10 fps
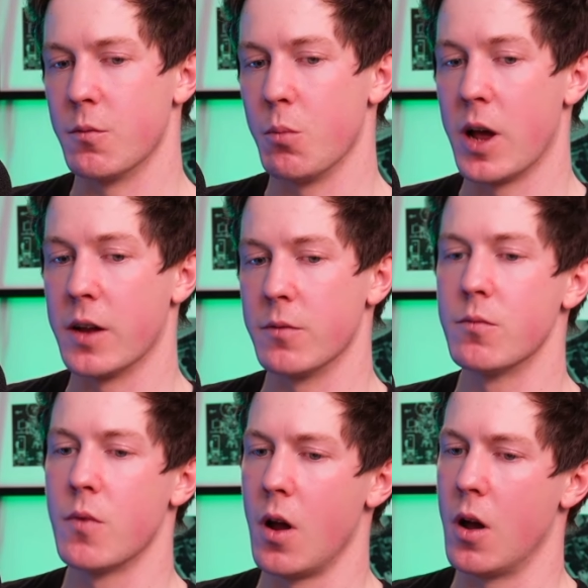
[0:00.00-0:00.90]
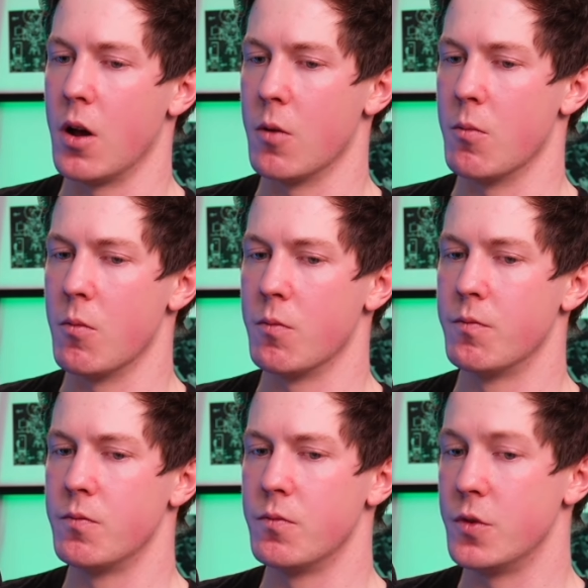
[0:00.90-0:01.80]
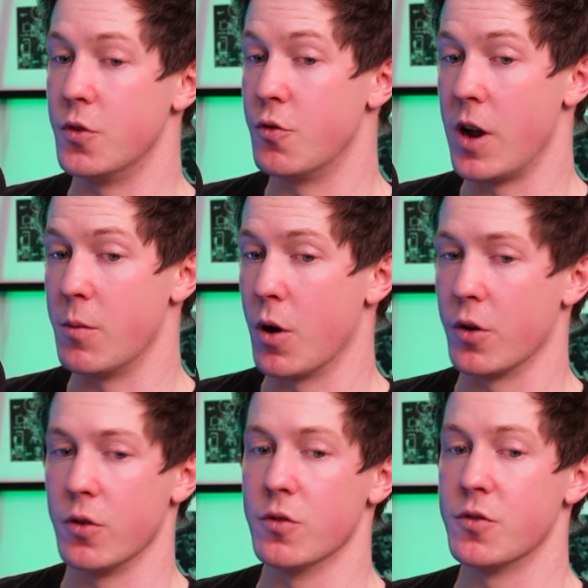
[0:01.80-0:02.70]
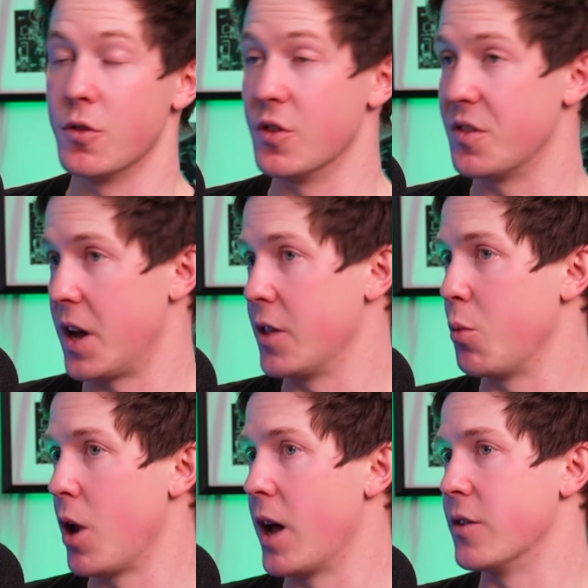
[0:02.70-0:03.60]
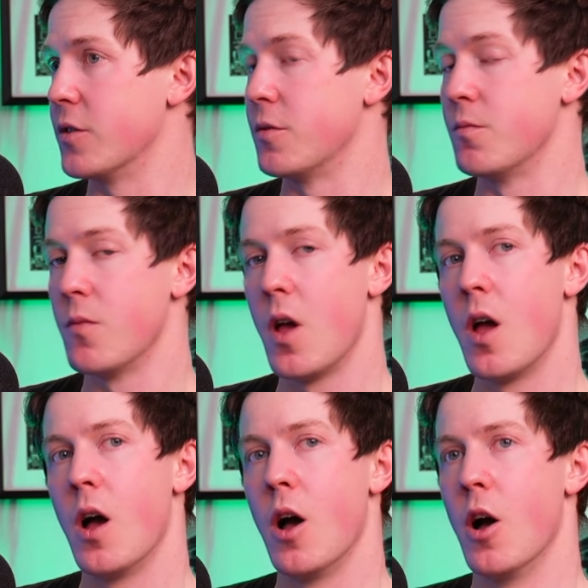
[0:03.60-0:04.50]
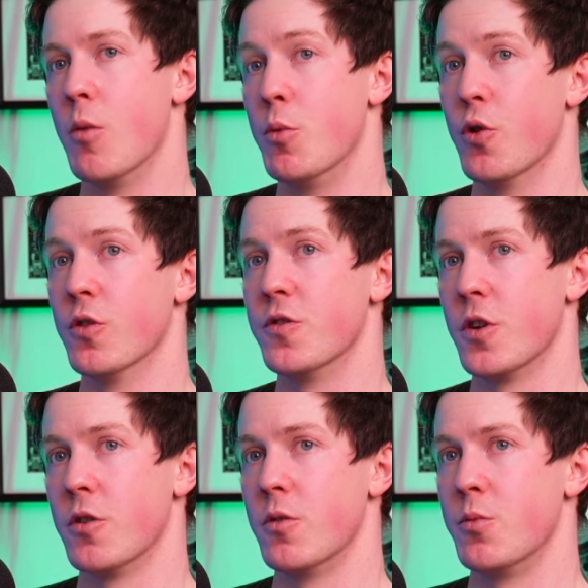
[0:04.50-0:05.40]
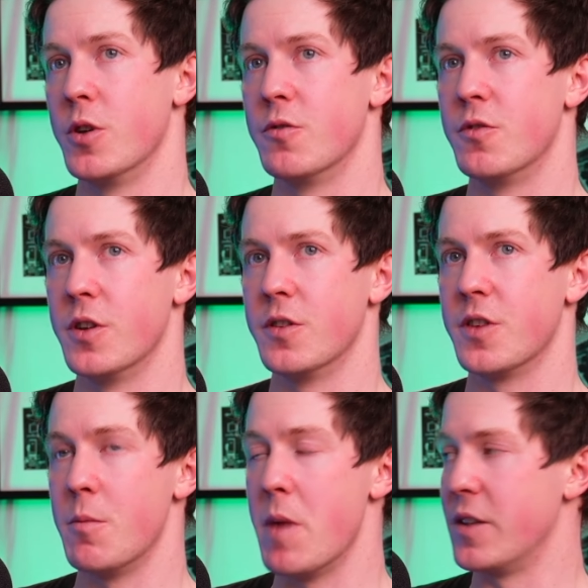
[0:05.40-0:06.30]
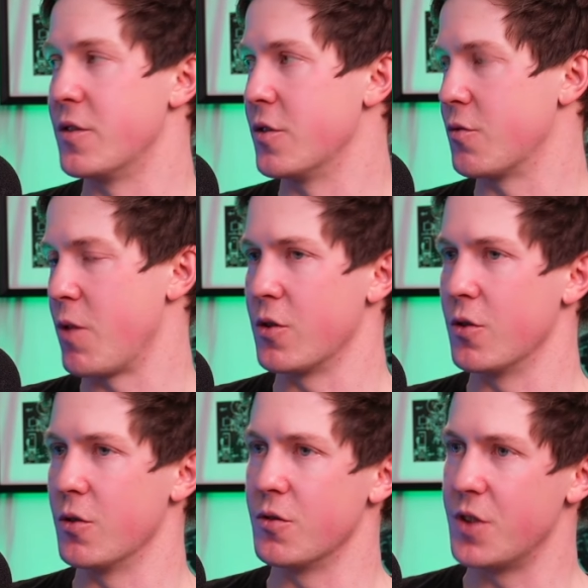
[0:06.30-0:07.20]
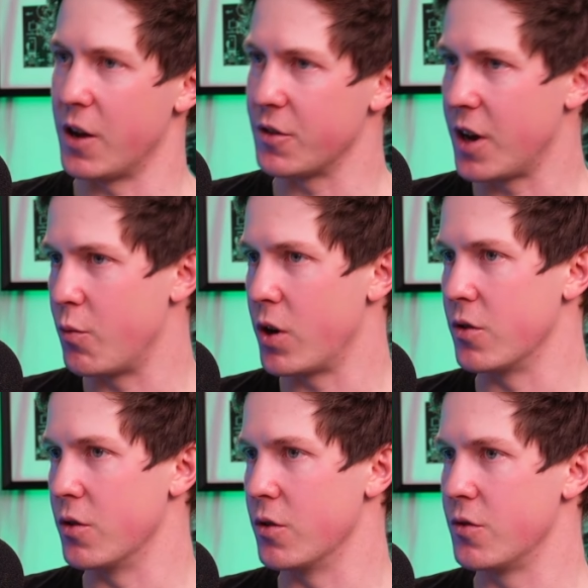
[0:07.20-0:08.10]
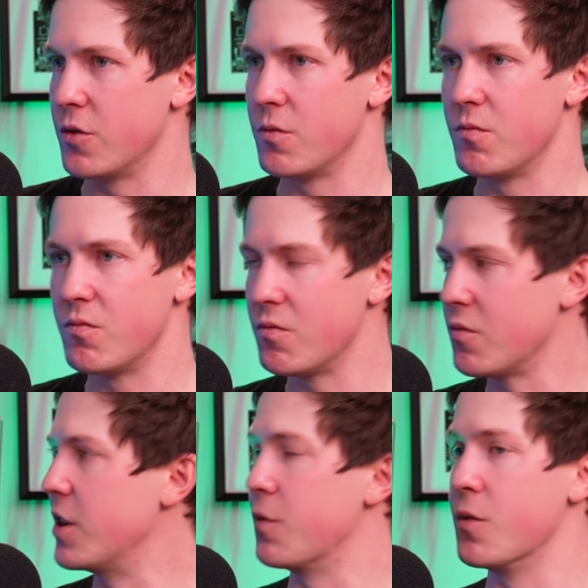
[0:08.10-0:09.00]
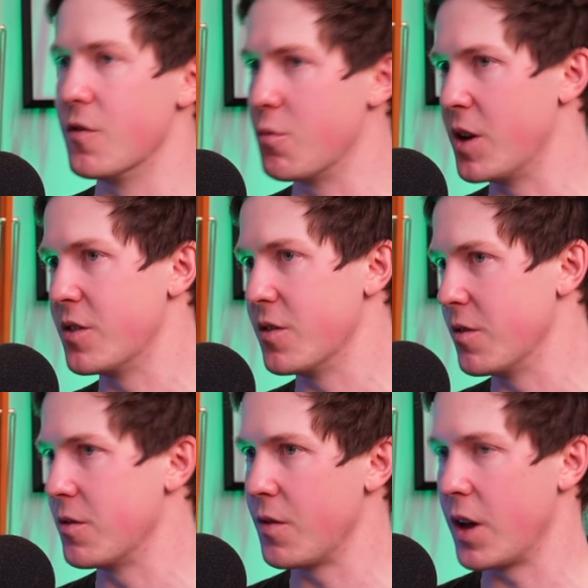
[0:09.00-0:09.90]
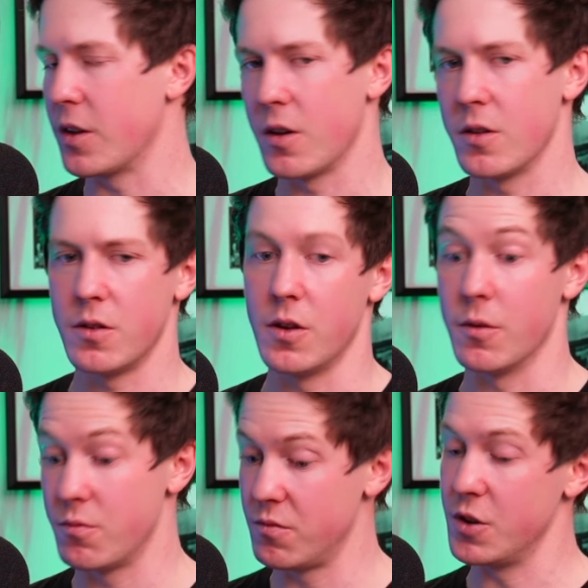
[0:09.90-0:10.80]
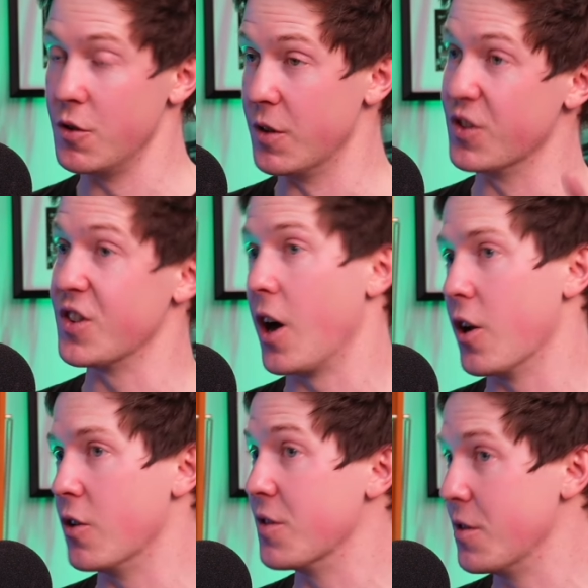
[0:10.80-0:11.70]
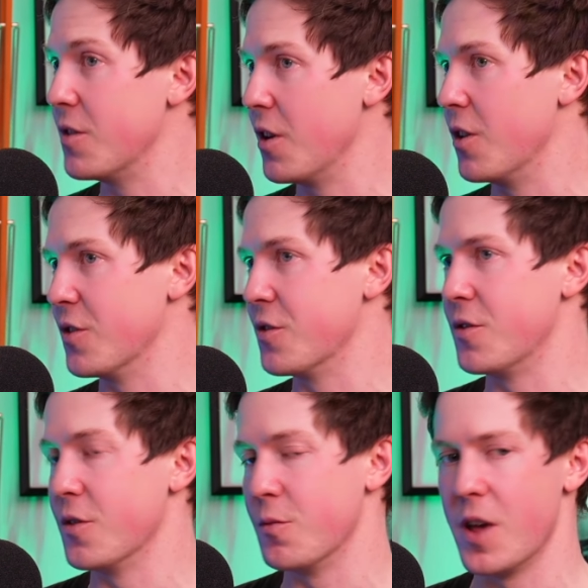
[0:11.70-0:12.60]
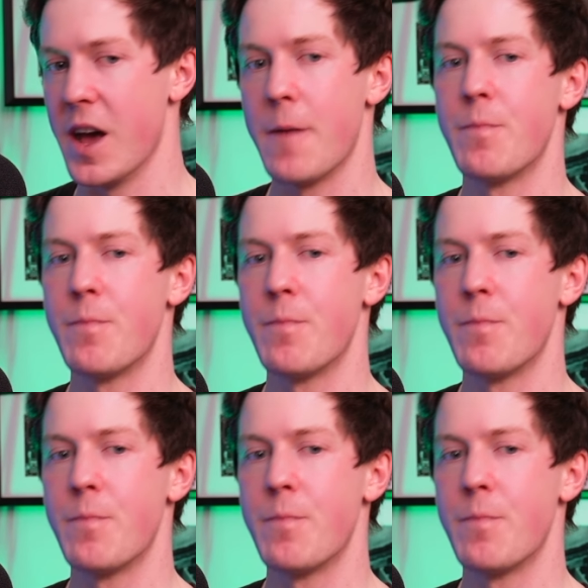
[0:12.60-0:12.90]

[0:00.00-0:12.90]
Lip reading: plant to train models to understand the plants, but also we'd be interested in, say, maintenance records, downtime records, different information about two different silos just there.